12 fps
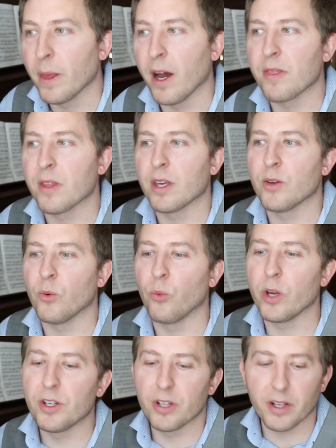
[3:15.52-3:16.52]
And then
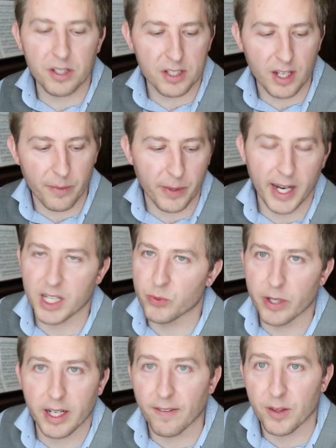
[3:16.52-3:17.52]
we took a step back because
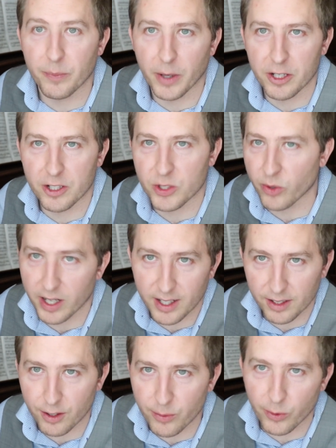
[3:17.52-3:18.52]
we didn't have the budget. So I had to
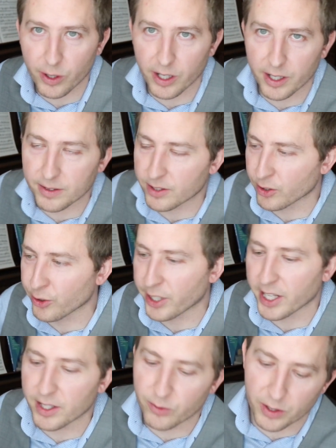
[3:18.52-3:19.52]
get a little more
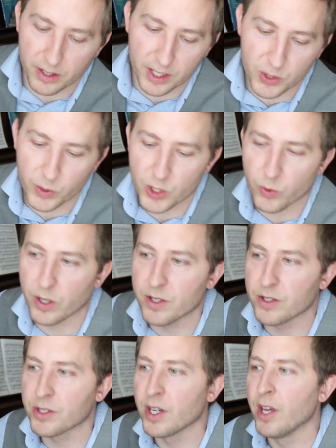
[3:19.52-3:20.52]
creative with this, which
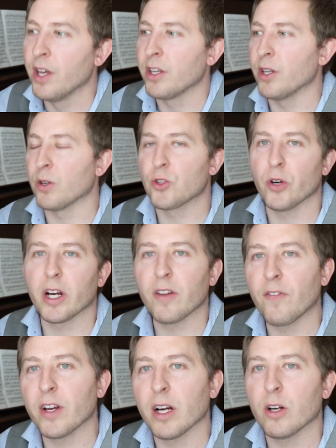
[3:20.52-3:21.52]
was, you know, trying to
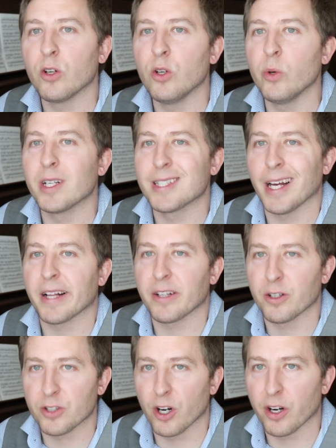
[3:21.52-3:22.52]
figure out who exactly
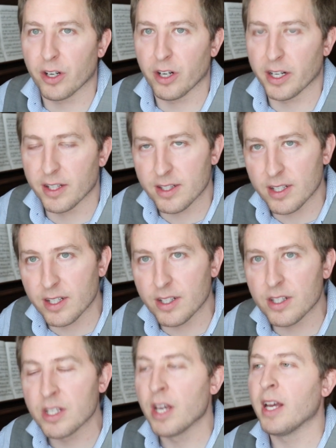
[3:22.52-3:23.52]
our target audience
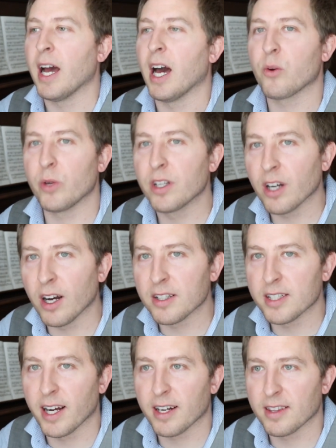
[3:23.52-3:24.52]
is how do we
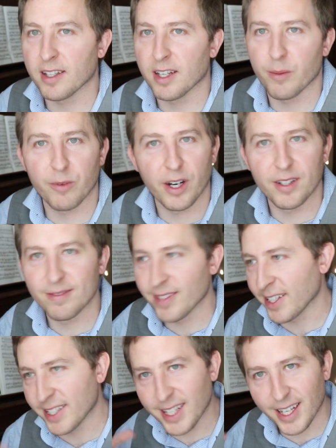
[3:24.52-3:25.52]
contact them, right?
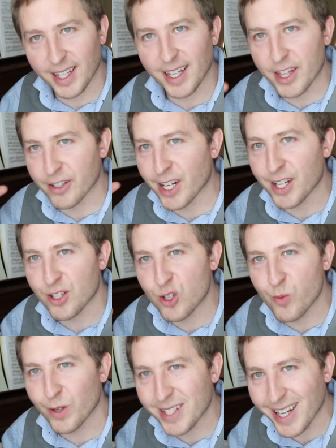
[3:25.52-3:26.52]
Again, they're not
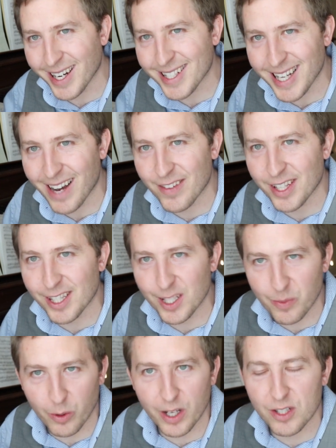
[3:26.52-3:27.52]
super tech savvy at
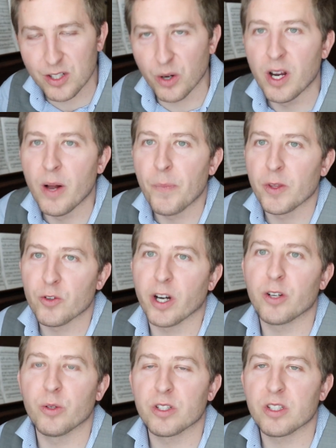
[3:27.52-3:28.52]
this point. So
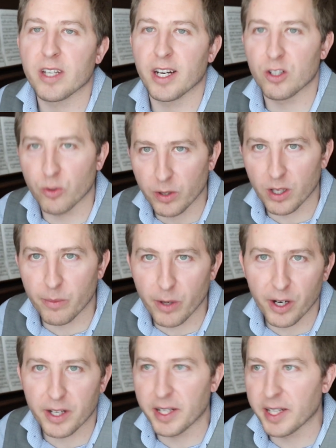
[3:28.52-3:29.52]
trying to do this kind of guerrilla
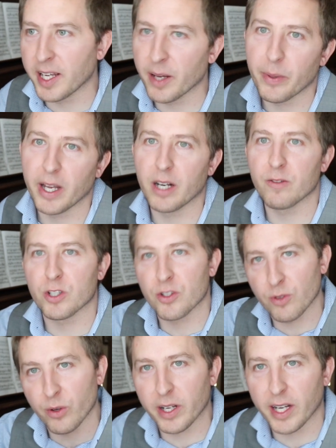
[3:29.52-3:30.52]
marketing campaign of just
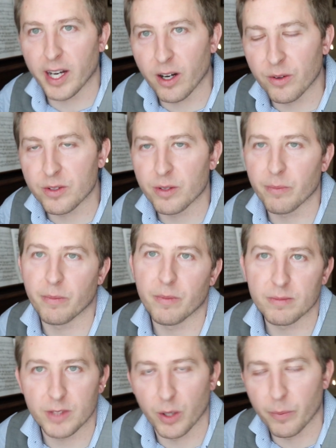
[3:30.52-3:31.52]
throwing out,
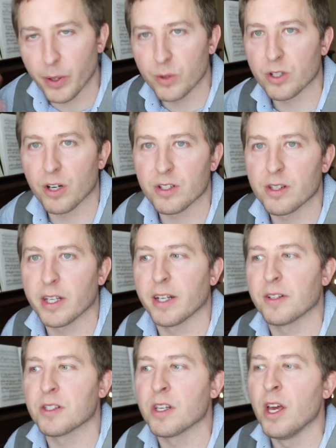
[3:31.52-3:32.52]
you know, postcards and
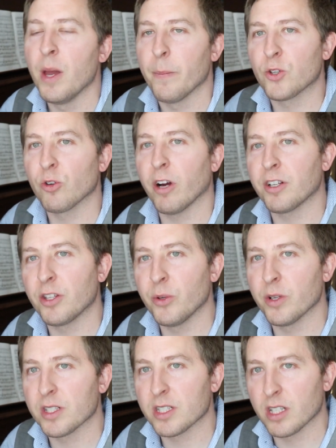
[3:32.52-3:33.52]
things, but trying to
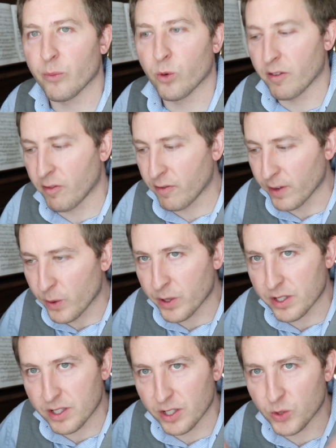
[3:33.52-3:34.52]
do it somewhat
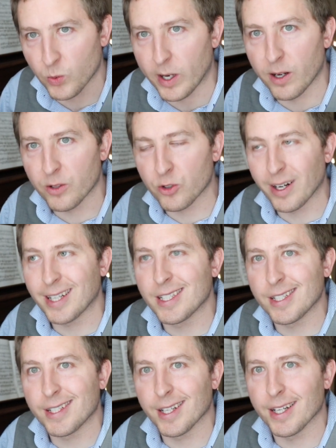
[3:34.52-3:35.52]
focused as well, trying
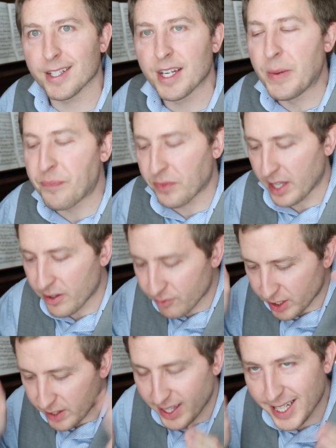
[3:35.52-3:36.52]
to get in
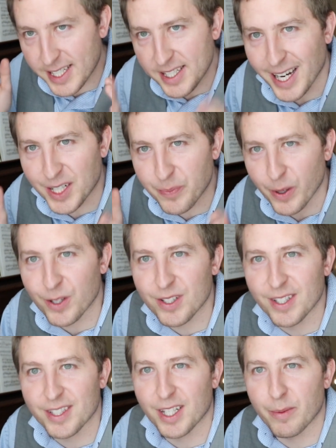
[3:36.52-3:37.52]
front of that exact
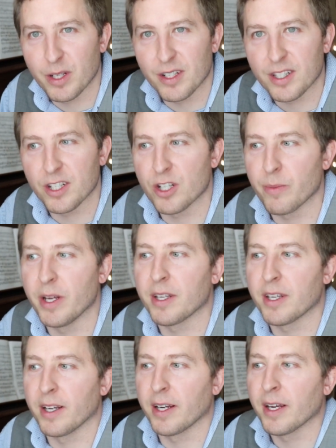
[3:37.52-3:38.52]
person that's going to be decision
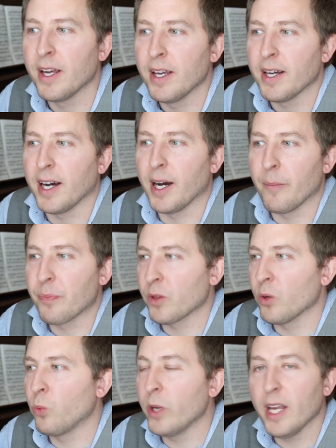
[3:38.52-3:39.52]
making um,
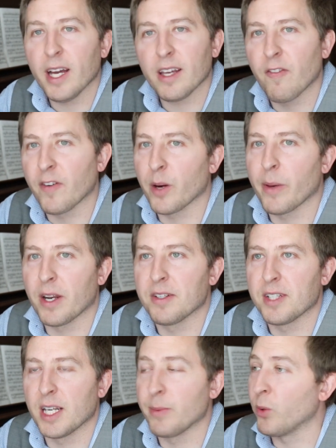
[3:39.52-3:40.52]
we had a fair amount of
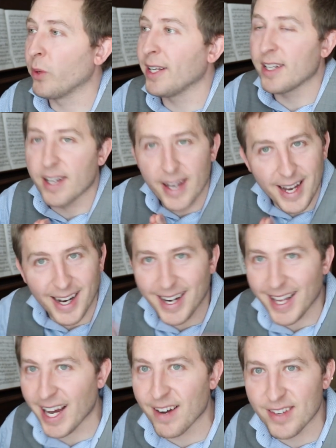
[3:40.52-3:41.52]
data, but we did
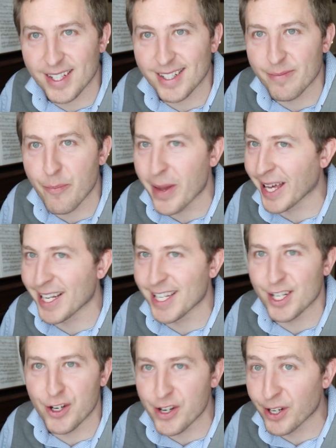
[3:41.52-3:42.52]
not have it
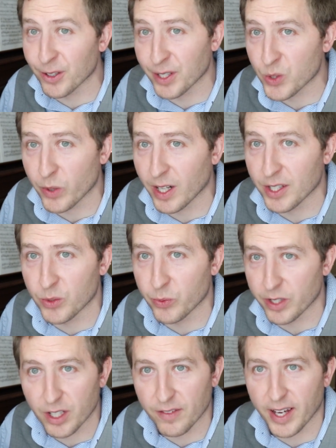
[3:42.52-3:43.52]
managed nearly as well as
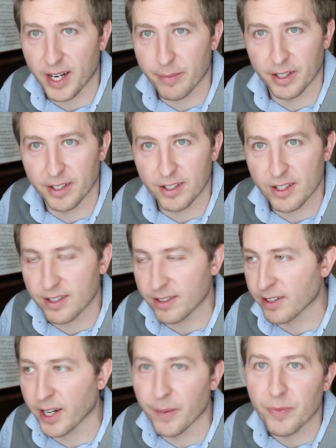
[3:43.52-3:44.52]
we could have had it managed.
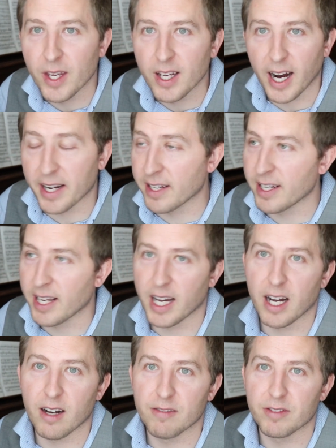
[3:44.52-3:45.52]
Okay, I didn't
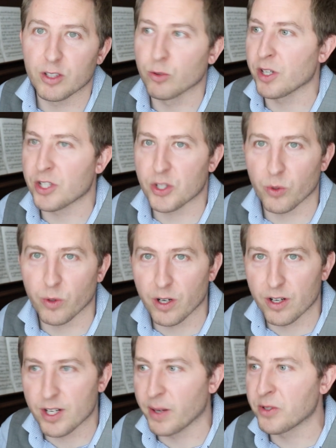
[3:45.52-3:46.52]
have great
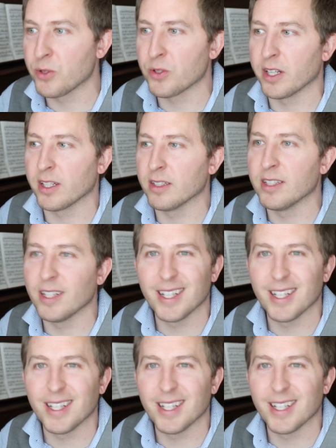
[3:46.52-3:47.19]
storage. I was using